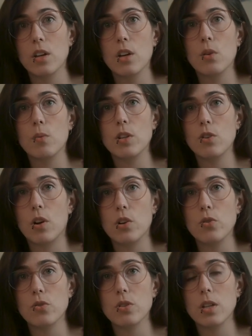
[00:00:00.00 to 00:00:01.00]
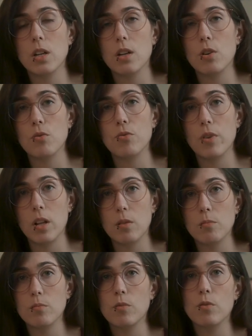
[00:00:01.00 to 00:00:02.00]
when you are using
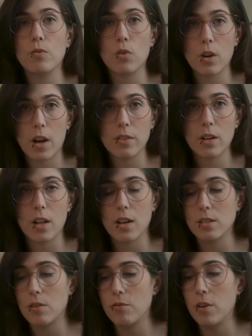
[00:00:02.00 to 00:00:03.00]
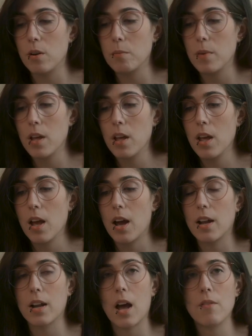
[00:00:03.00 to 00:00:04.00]
film 400 as a film
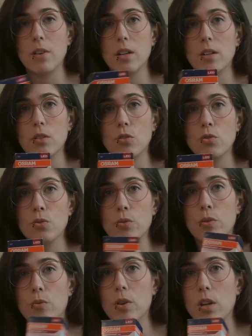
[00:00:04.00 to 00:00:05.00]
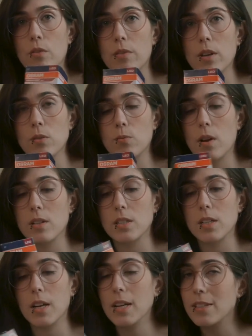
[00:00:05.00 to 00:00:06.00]
and having 2-3 of these
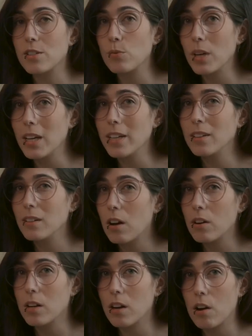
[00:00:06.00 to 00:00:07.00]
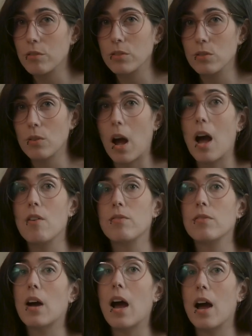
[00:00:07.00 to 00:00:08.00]
ones, it's really not enough to have
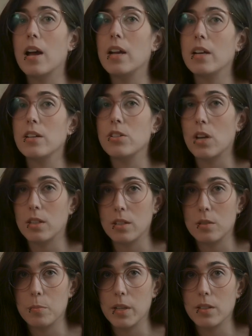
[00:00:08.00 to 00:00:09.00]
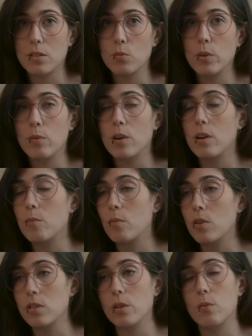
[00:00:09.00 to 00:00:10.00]
high shutter speeds. We were
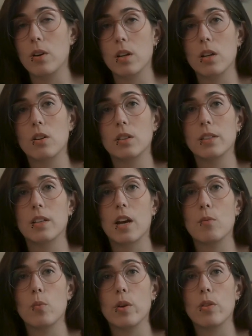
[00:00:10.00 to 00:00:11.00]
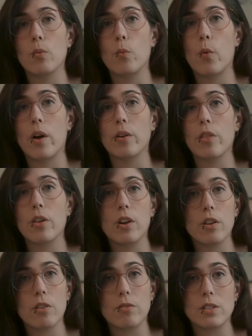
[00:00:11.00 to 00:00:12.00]
mostly working all the time with
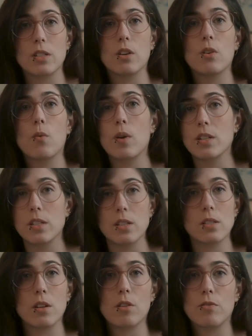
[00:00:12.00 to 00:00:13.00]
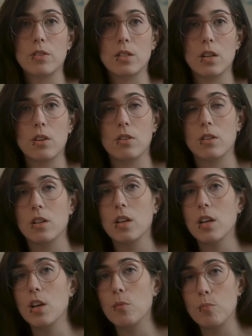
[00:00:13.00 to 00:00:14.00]
1/30th of a second, 1/60th of a second,
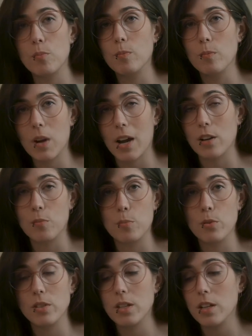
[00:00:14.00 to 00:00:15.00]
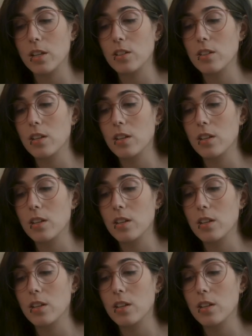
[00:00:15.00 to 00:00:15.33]
kind of pushing it.